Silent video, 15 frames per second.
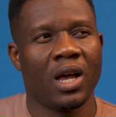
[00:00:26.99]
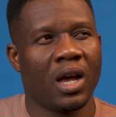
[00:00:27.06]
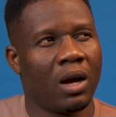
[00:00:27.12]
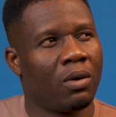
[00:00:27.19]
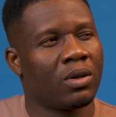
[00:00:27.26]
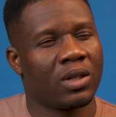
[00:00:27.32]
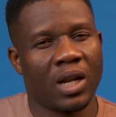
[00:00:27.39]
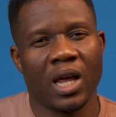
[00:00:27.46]
I
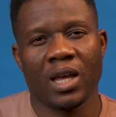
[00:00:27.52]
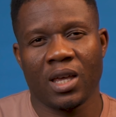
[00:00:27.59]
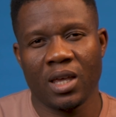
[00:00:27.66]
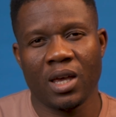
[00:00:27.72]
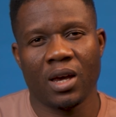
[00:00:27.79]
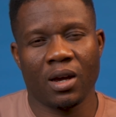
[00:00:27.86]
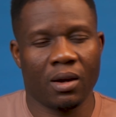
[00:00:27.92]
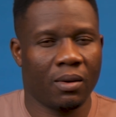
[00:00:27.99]
was like,
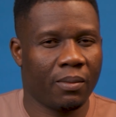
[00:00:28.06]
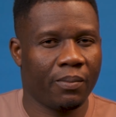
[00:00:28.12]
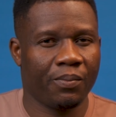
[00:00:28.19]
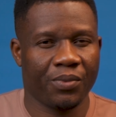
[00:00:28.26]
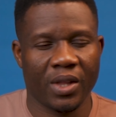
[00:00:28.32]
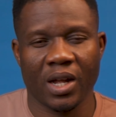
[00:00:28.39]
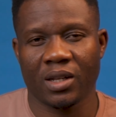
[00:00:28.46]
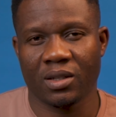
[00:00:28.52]
yeah,
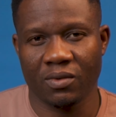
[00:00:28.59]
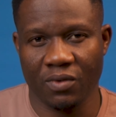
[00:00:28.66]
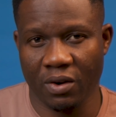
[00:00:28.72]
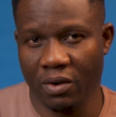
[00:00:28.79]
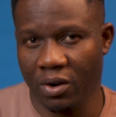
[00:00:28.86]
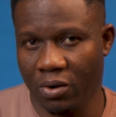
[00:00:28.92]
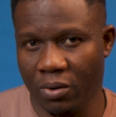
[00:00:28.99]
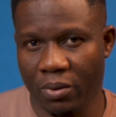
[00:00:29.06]
that's
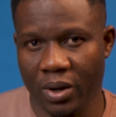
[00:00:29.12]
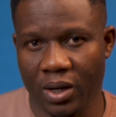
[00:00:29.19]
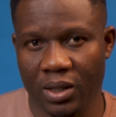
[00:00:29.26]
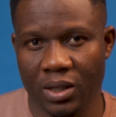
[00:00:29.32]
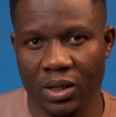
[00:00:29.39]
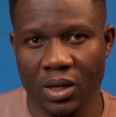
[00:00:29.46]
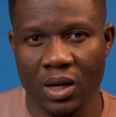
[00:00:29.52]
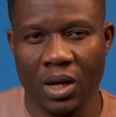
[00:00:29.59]
very
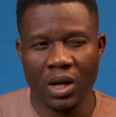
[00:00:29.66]
correct.